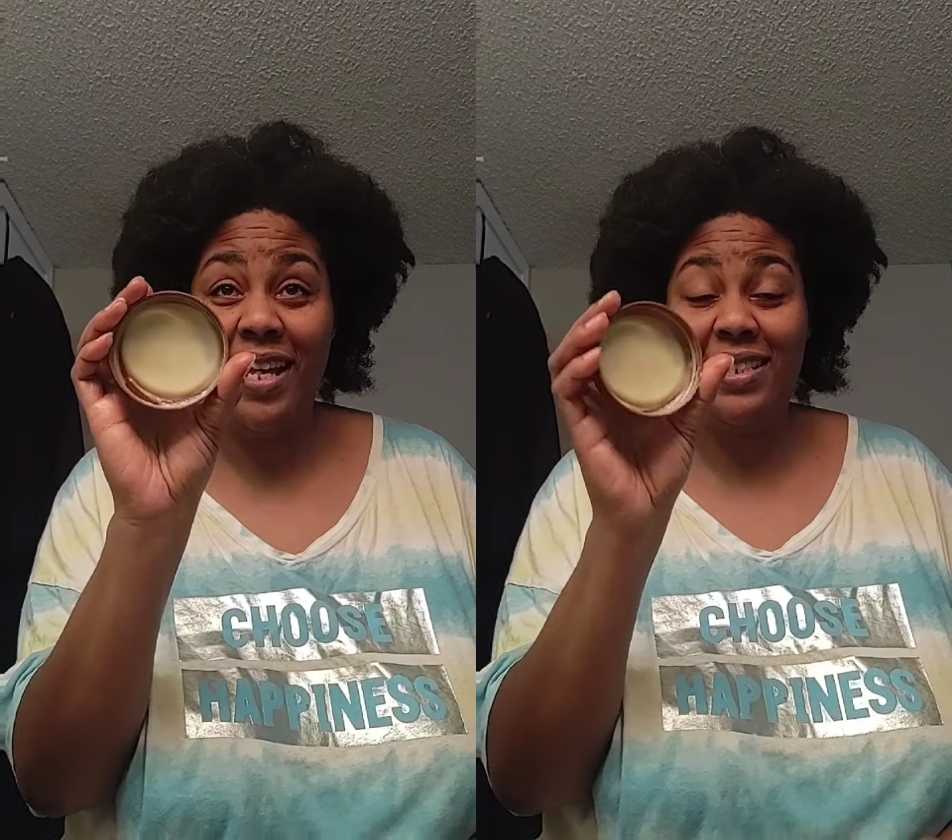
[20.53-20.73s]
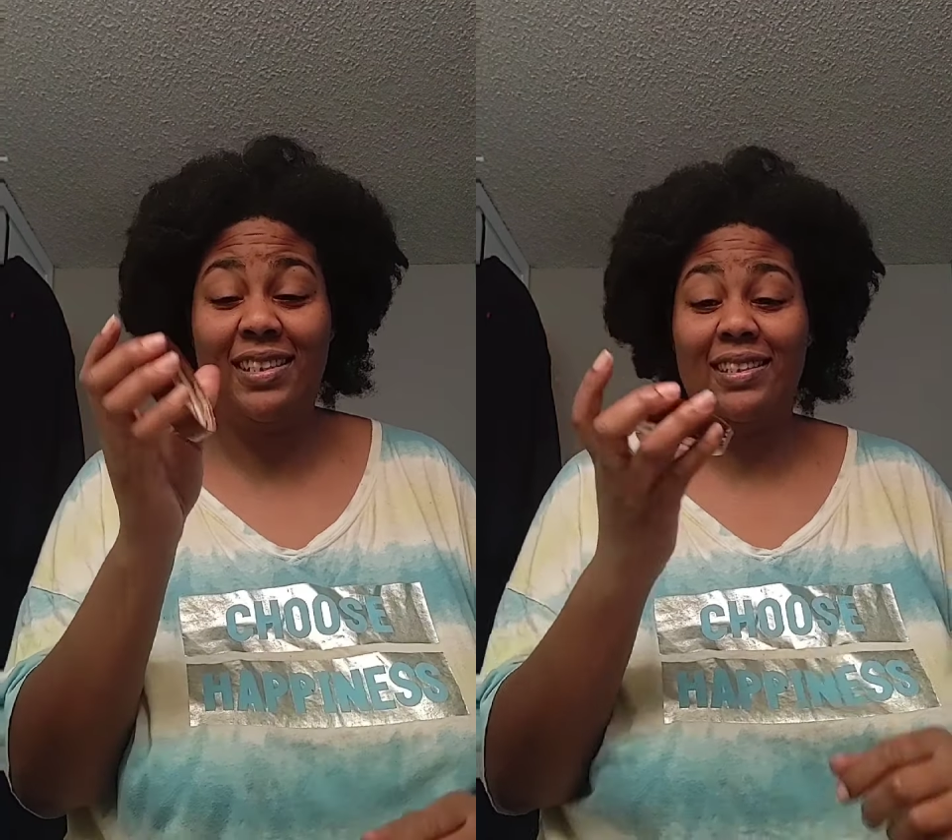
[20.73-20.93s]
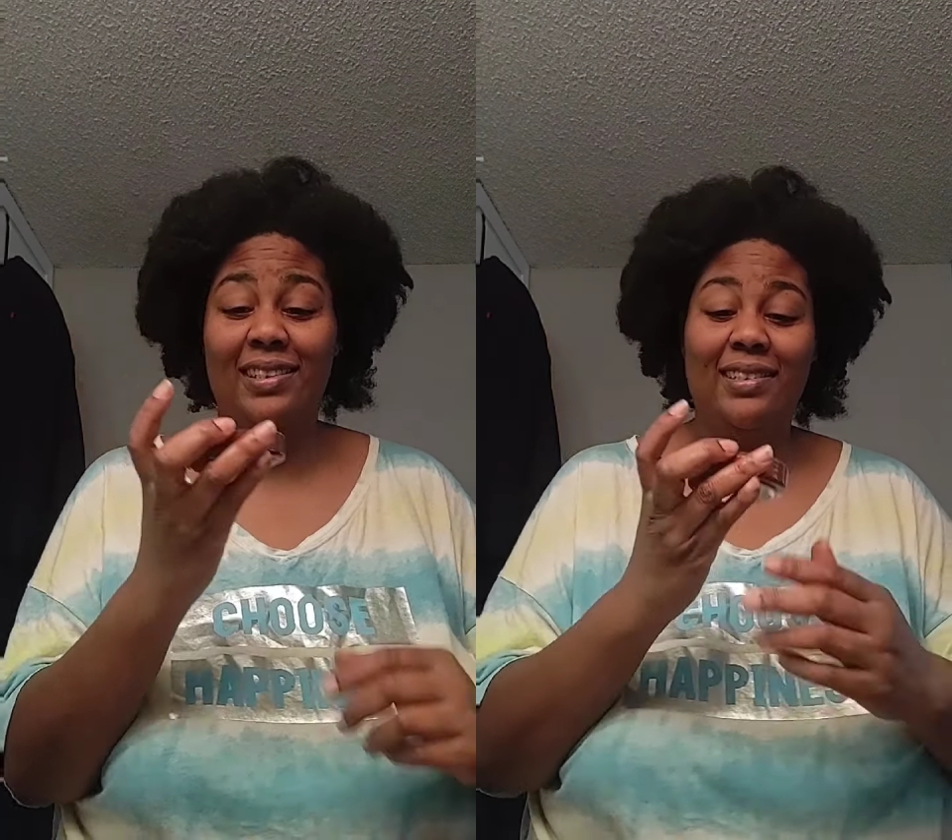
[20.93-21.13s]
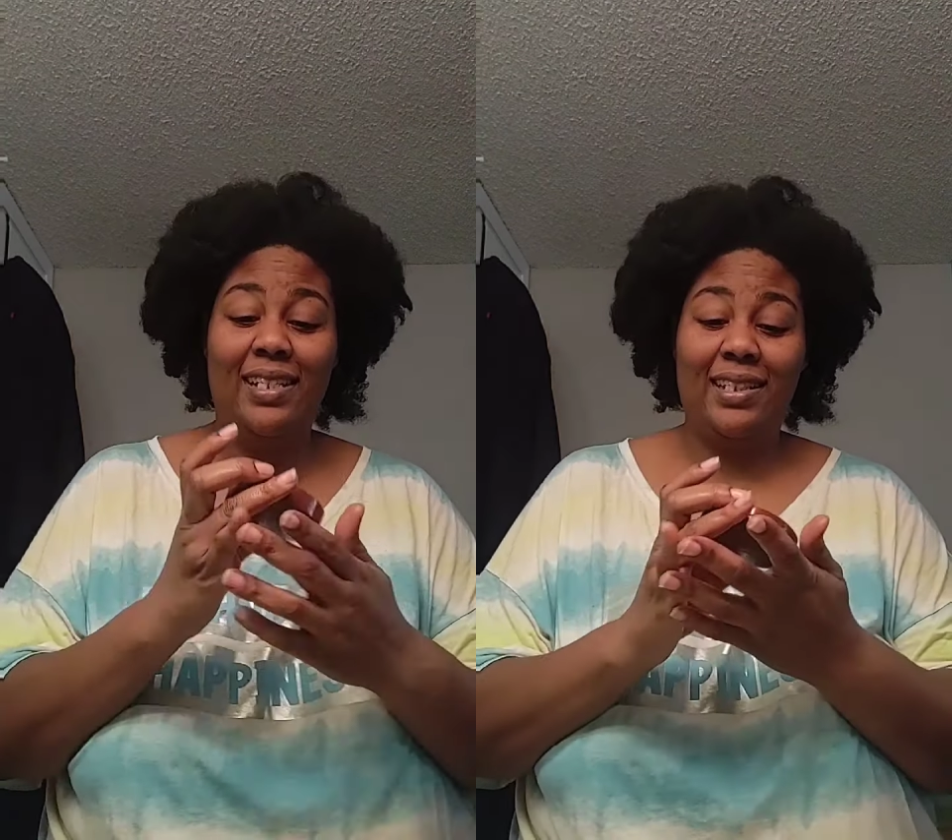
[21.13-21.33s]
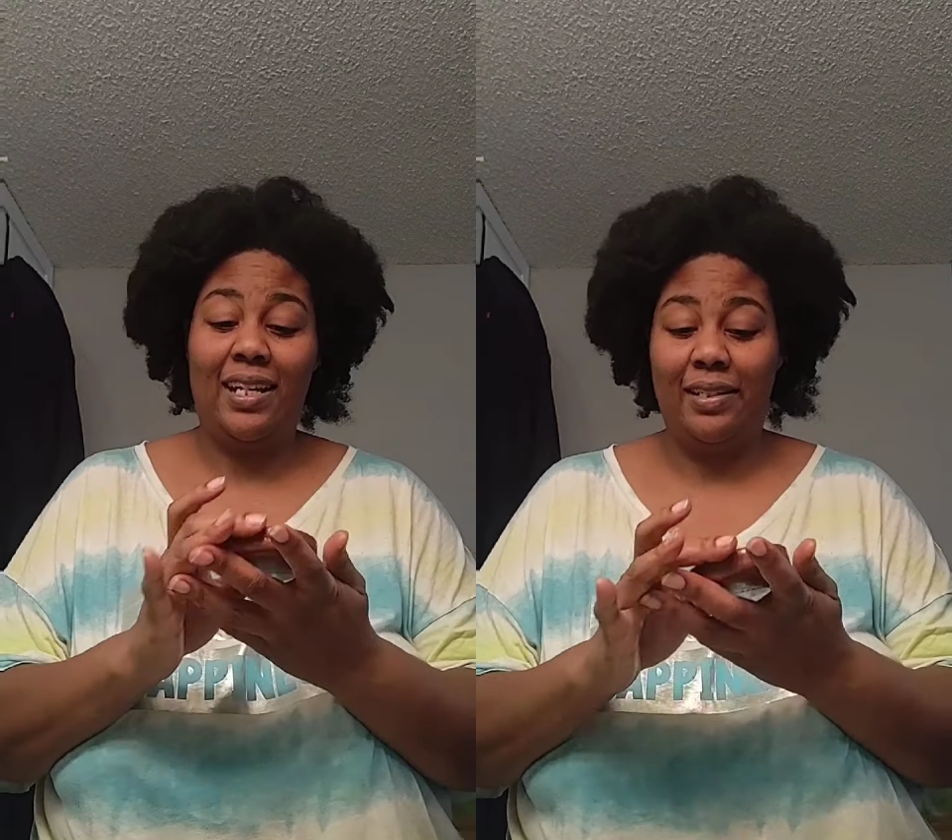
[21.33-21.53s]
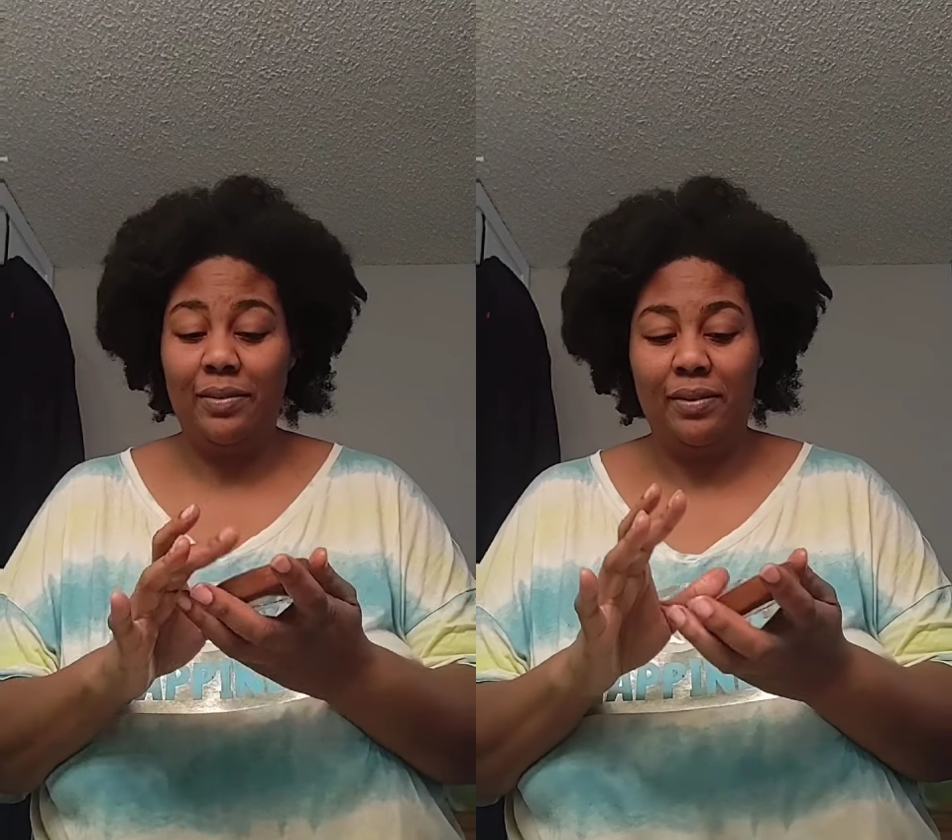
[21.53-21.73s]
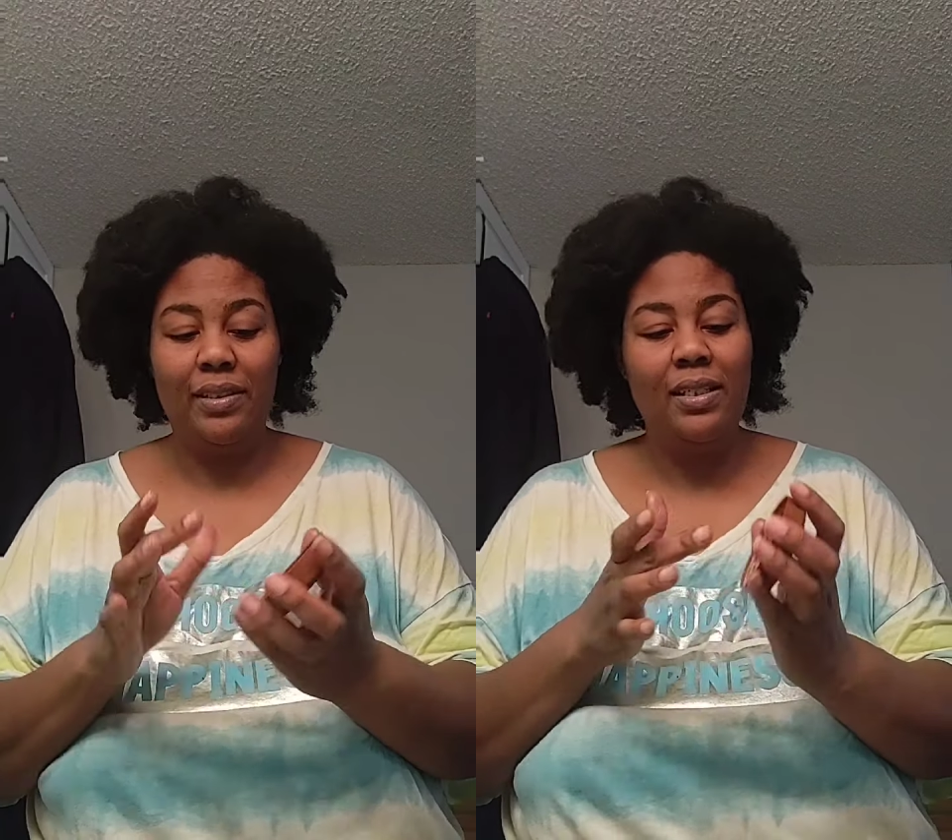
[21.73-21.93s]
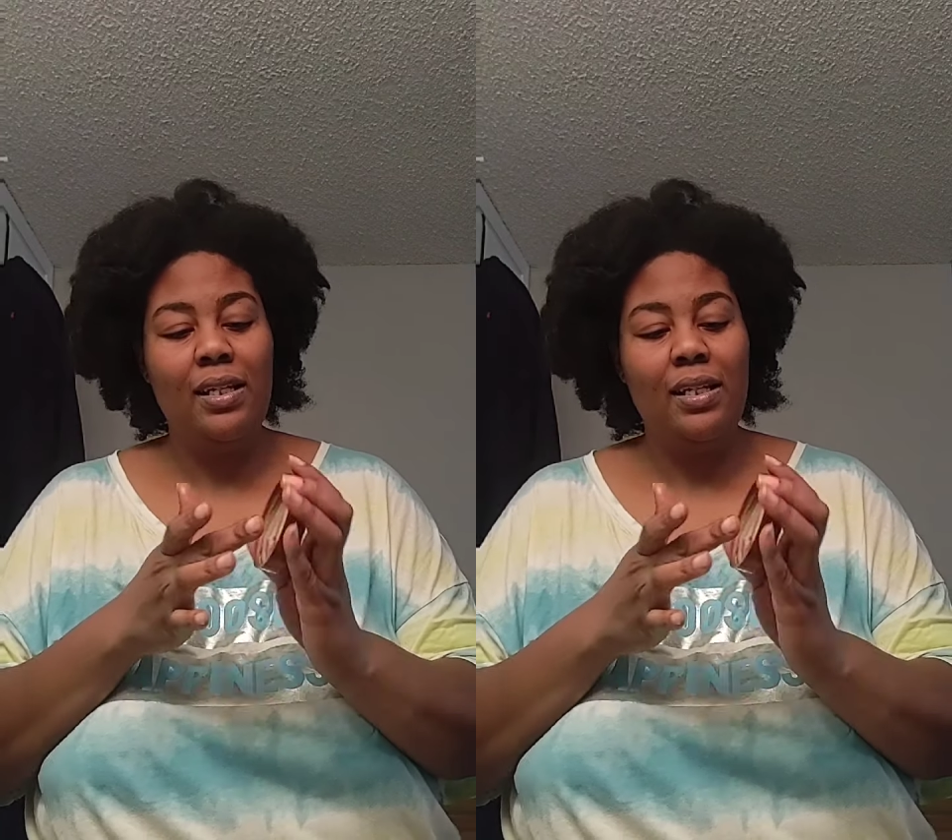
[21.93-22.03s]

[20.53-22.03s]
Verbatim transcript: that's, that's kind of cool.